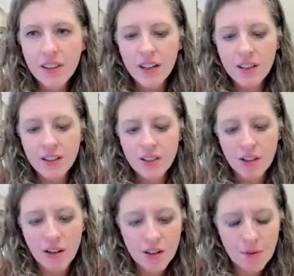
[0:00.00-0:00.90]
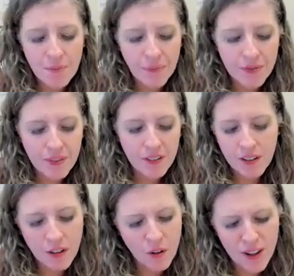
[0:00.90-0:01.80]
that is,
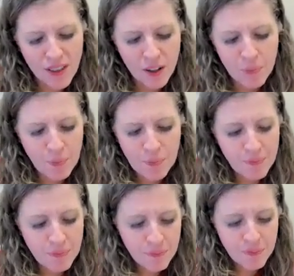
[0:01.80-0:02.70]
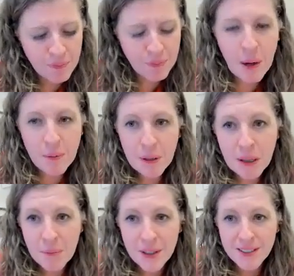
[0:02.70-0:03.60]
I think
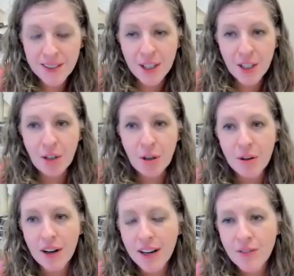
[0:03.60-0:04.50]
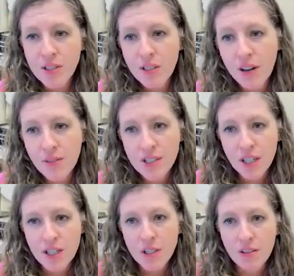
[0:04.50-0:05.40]
probably much like you, I have this
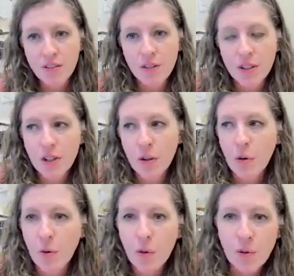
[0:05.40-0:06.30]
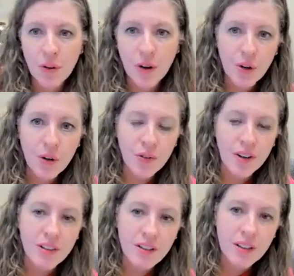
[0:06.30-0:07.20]
conversation, over and over
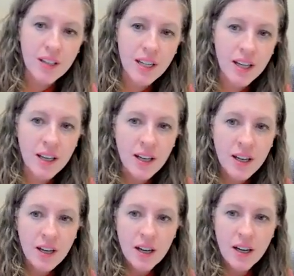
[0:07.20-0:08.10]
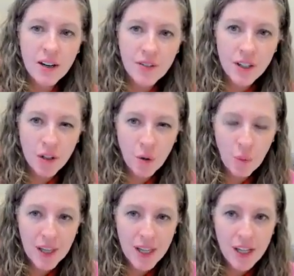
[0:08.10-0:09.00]
in the clinic of,
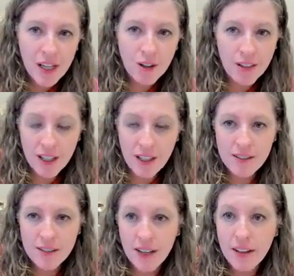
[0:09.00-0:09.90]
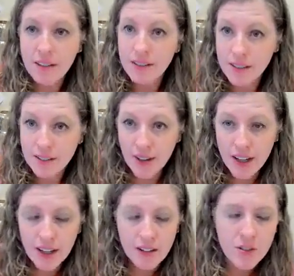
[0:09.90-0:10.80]
we hear things like
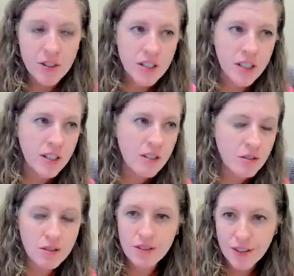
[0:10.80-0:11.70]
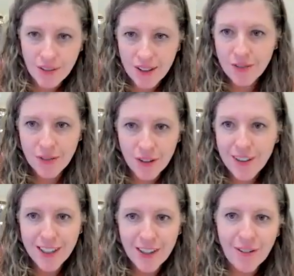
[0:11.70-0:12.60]
Gleevec for GIST or Gleevec for,
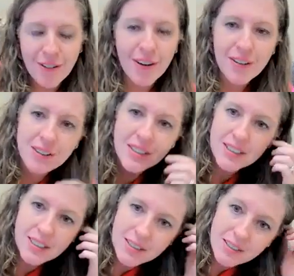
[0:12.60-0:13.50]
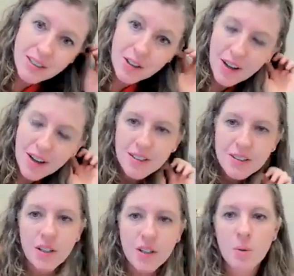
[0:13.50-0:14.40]
other diseases that are not in the
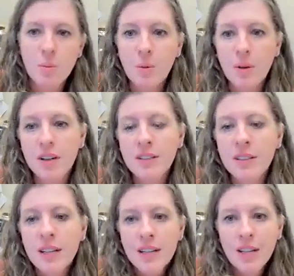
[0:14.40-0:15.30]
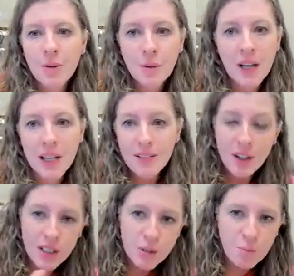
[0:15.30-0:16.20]
sarcoma world. And we kind of hear
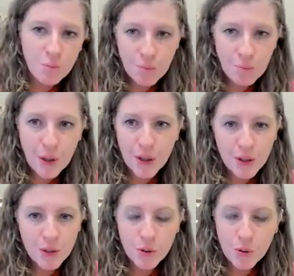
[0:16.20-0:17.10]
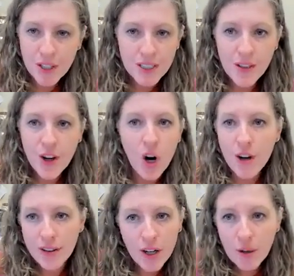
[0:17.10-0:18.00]
these miracle stories, and they
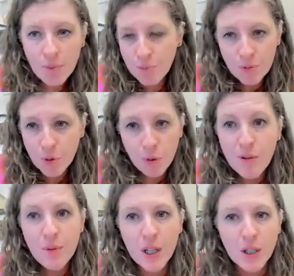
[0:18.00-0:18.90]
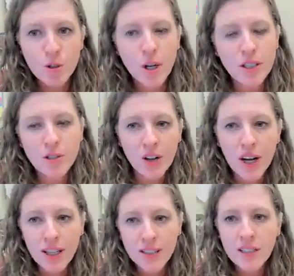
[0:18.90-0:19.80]
are sort of miracle drugs for
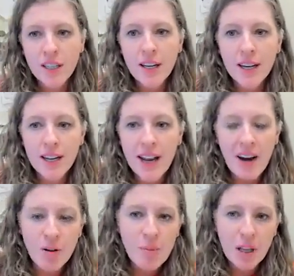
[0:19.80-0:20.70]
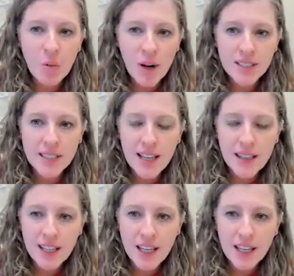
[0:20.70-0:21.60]
us. And everybody wants
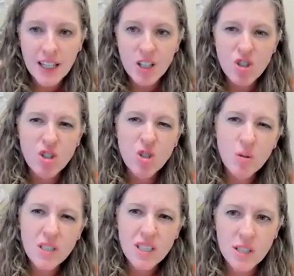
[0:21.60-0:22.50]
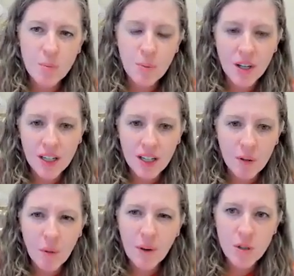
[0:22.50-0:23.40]
that thing. And it's just so disappointing
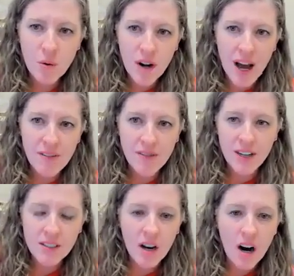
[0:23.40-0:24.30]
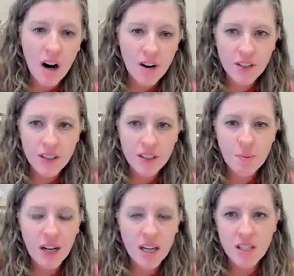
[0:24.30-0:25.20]
when we don't have that to offer to
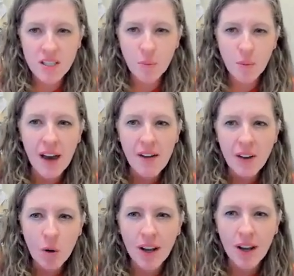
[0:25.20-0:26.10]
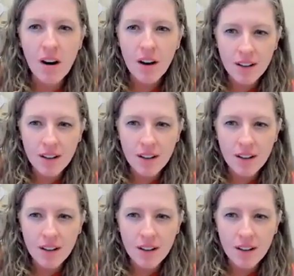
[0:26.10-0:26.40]
patients. And we haven't quite